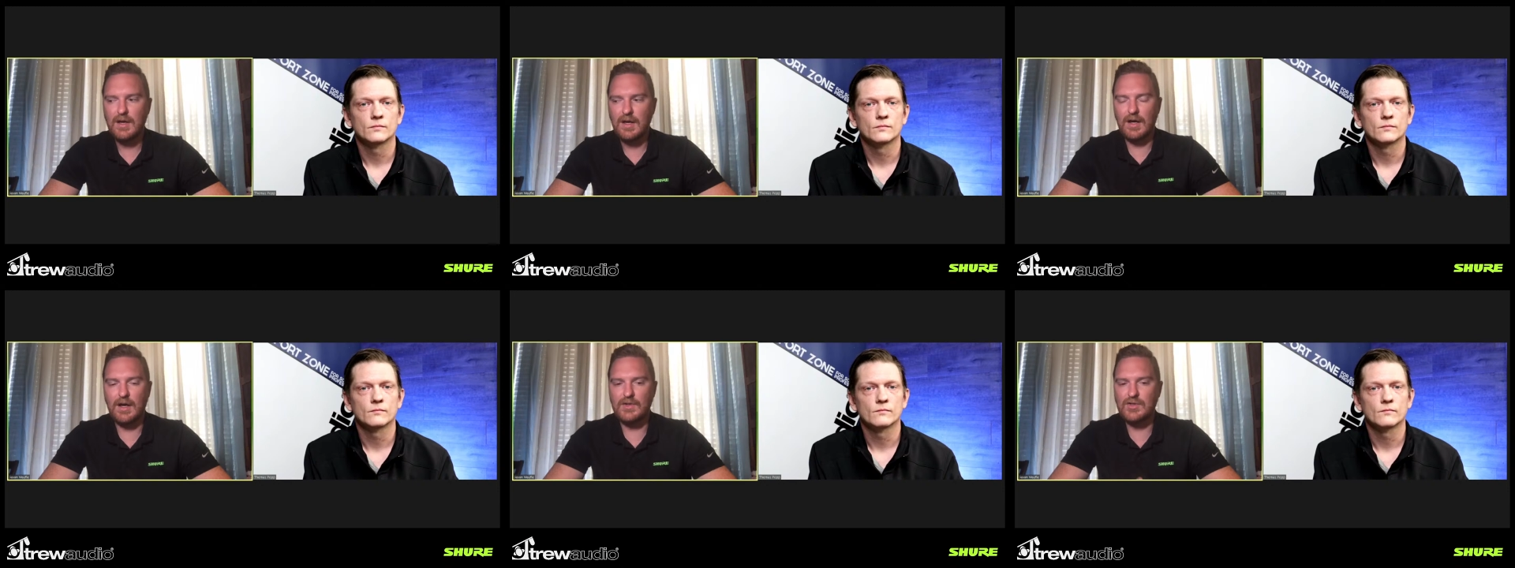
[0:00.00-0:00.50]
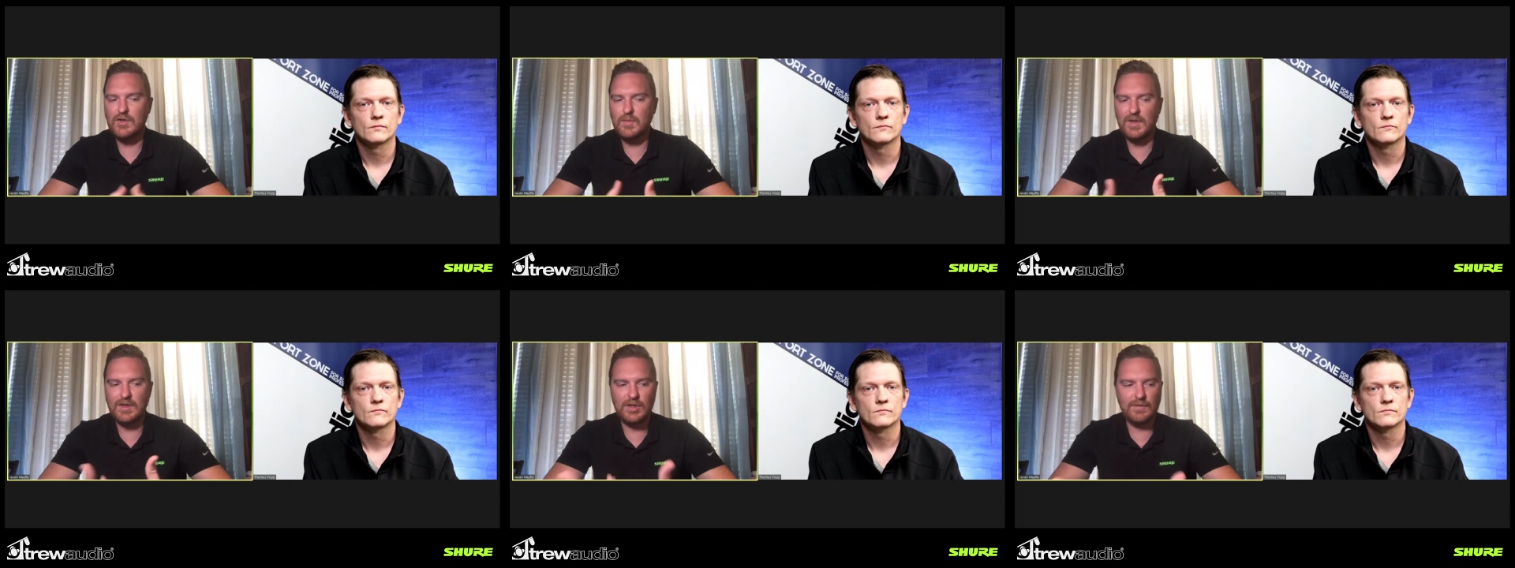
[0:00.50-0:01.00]
Speaker 1: Uh,
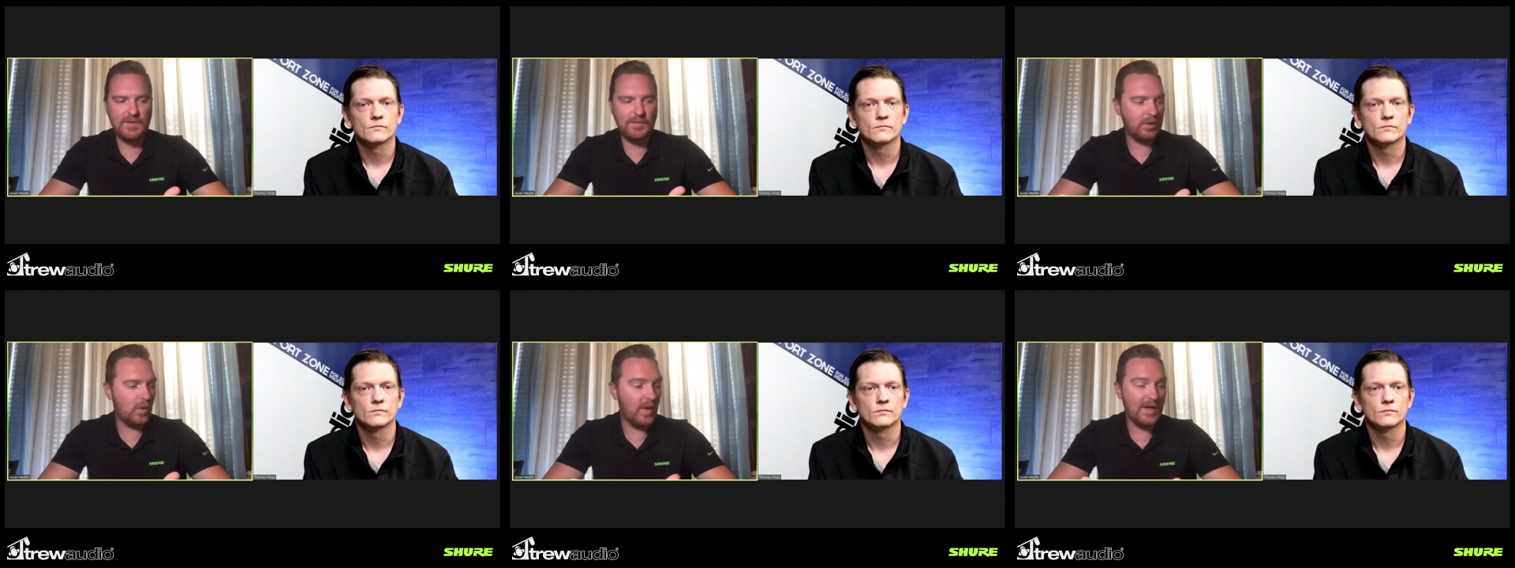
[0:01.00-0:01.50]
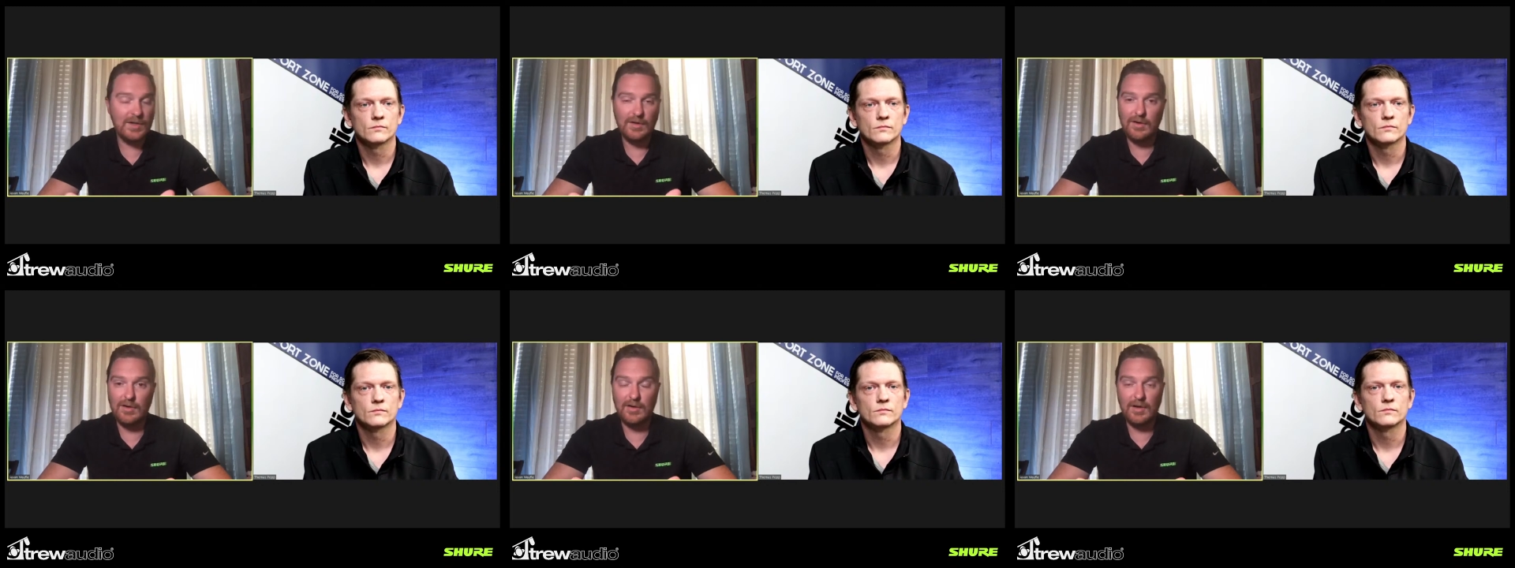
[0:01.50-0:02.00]
assuming that you've deployed
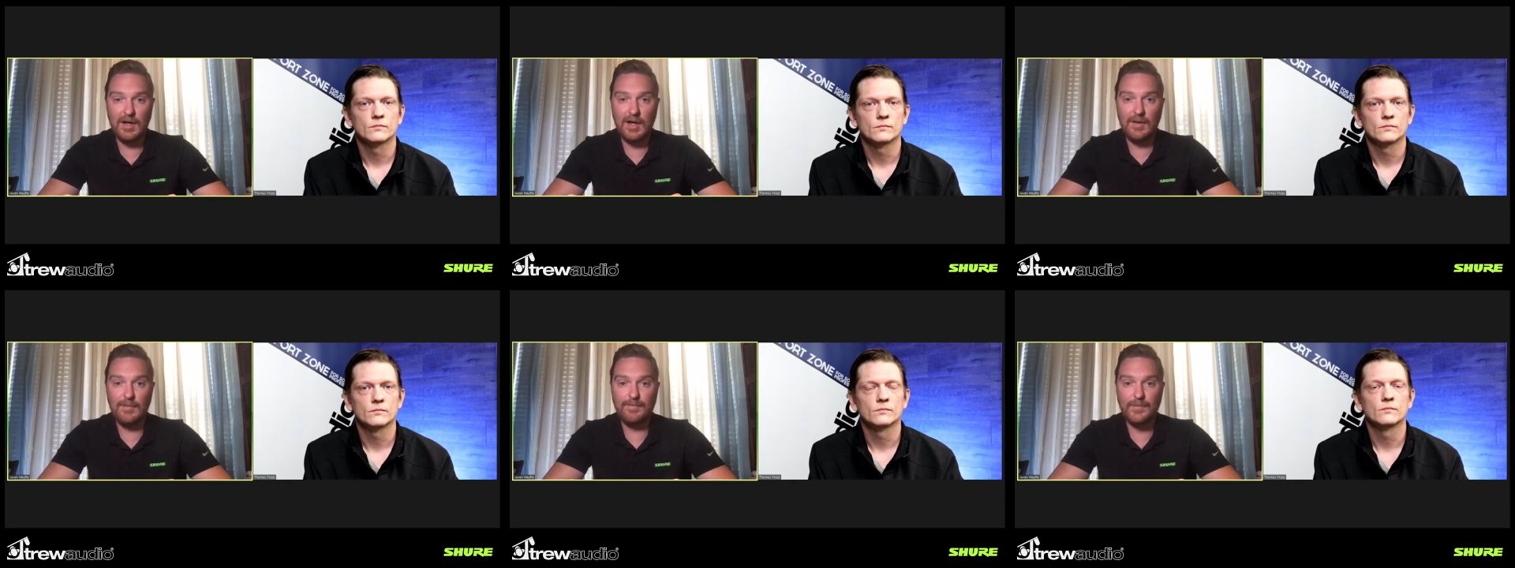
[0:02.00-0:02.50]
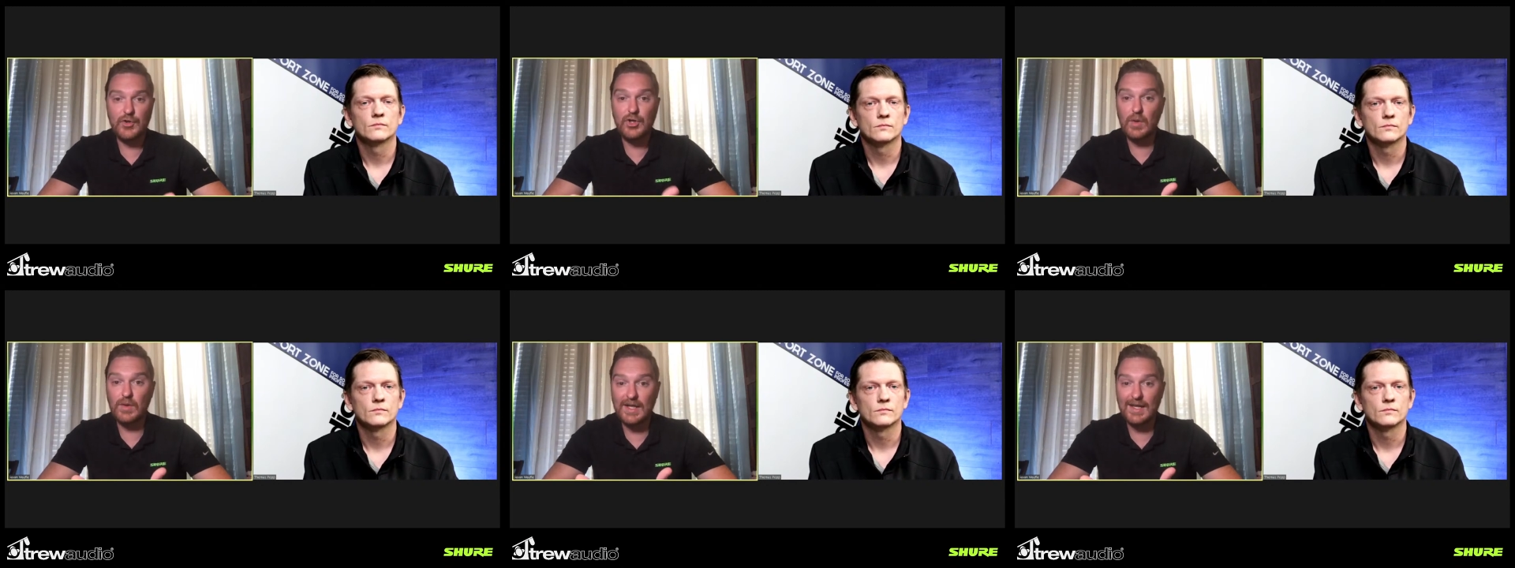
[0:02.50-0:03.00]
your um,
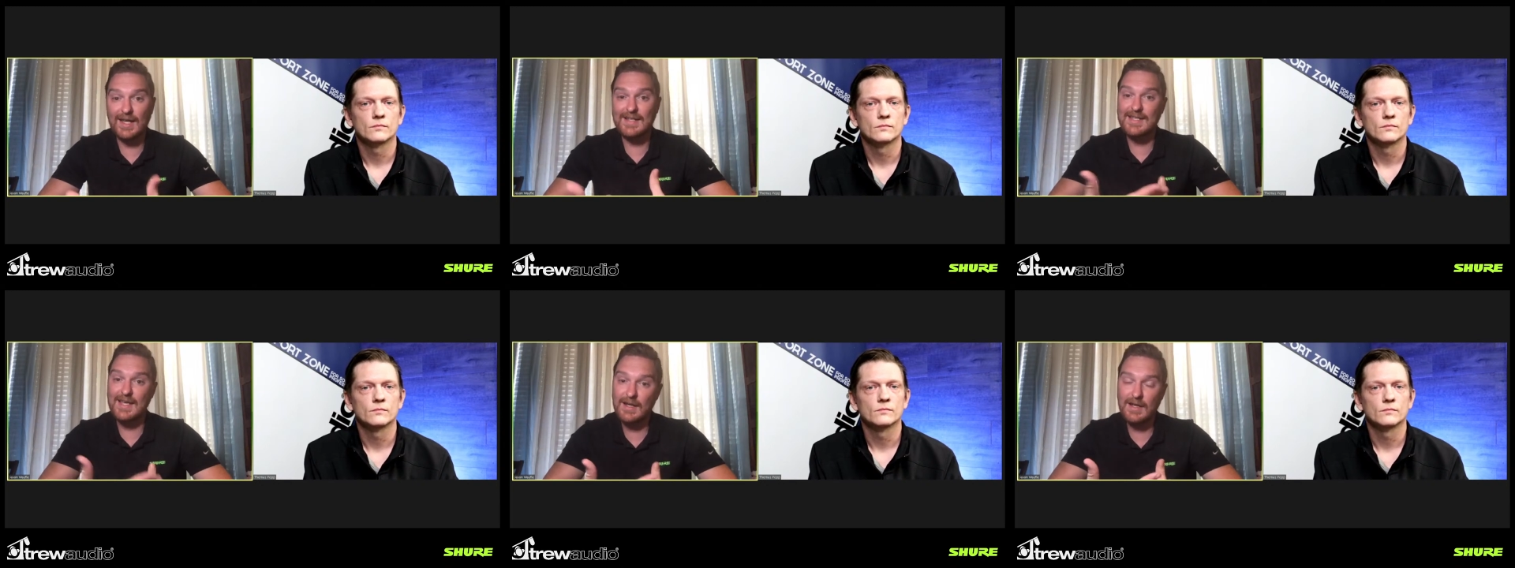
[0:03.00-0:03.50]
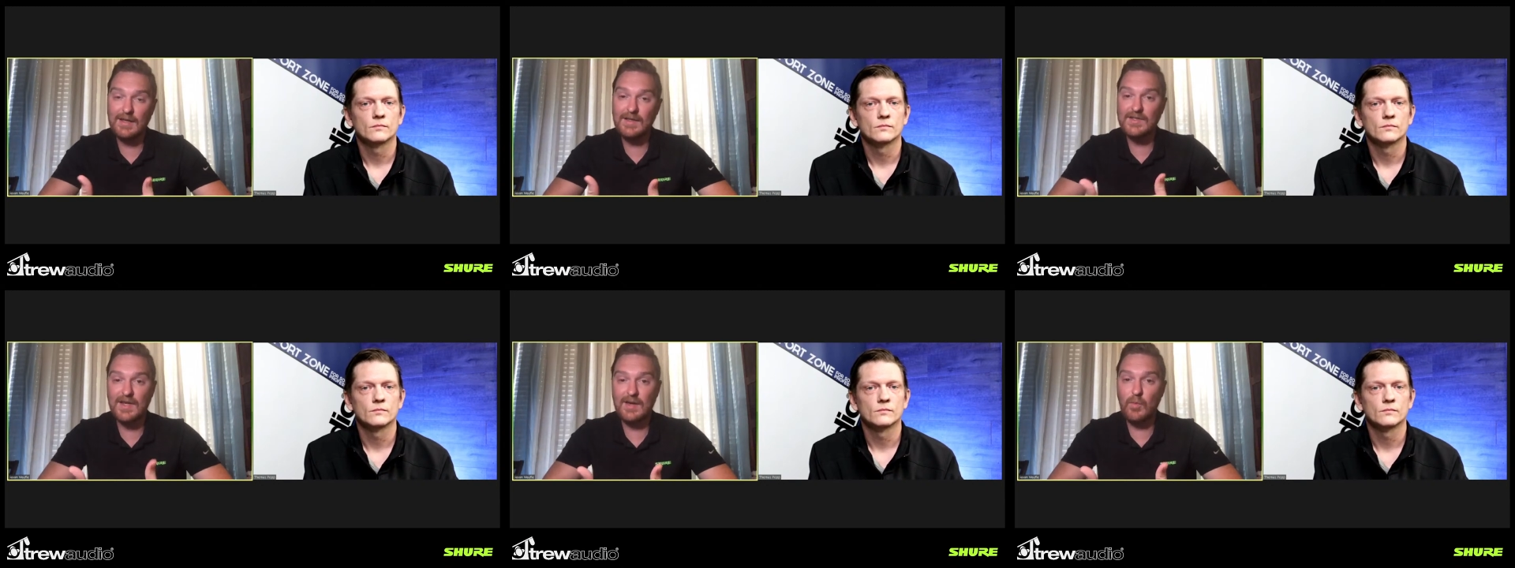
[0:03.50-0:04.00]
show link antenna in the
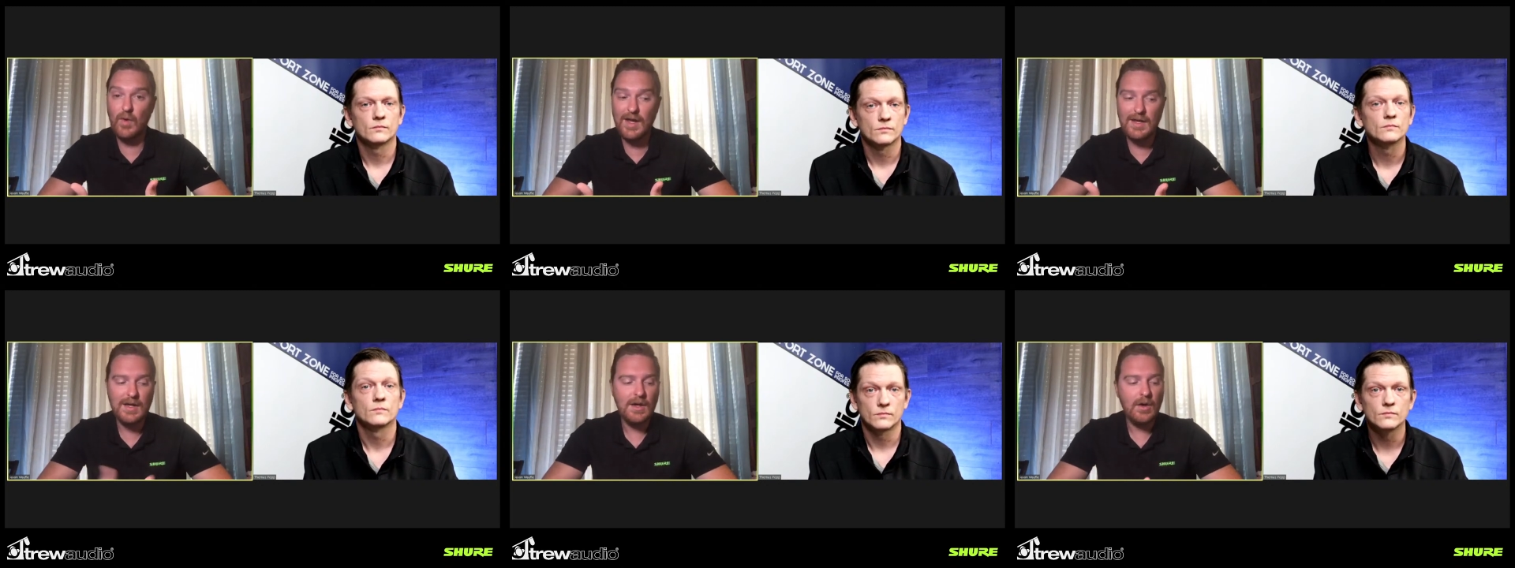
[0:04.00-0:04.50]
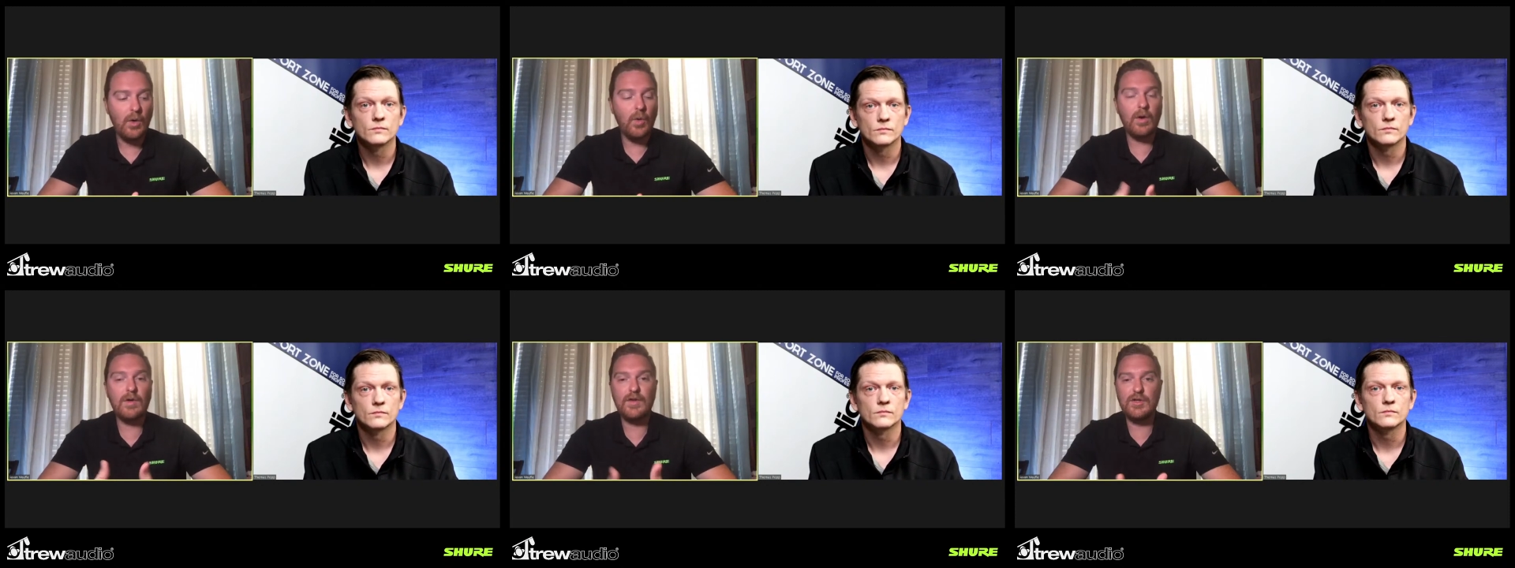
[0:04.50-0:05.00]
same way
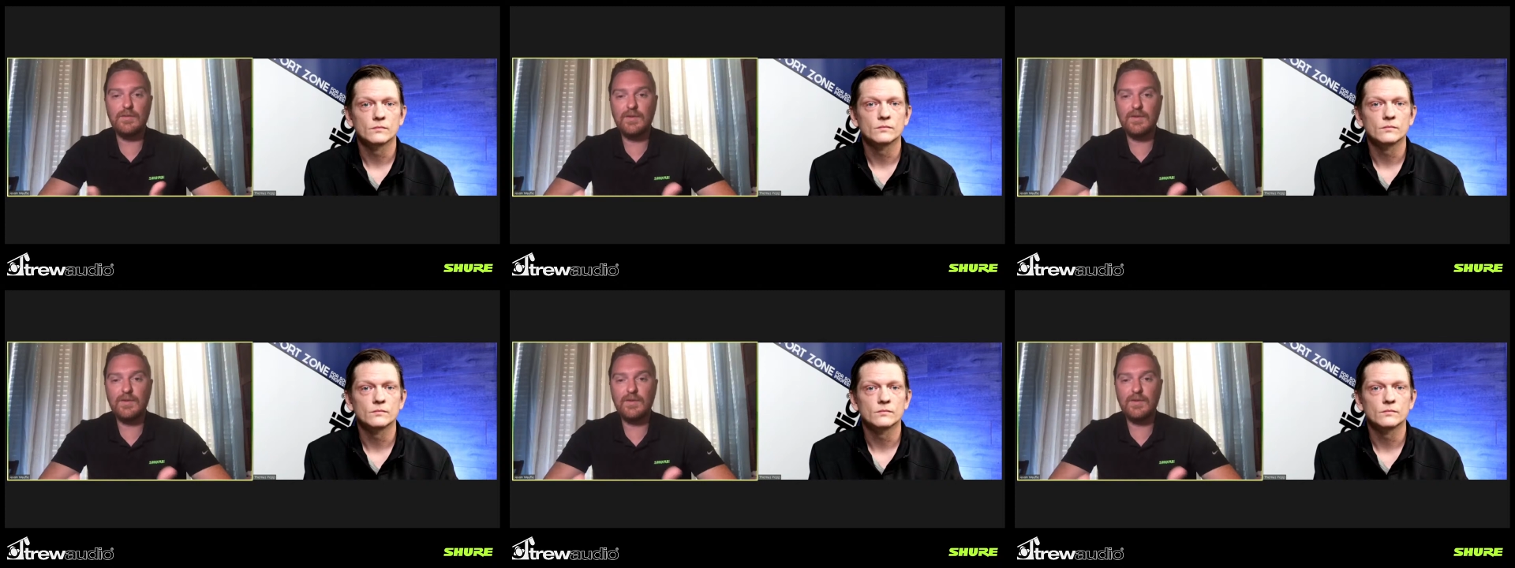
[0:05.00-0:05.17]
or that you've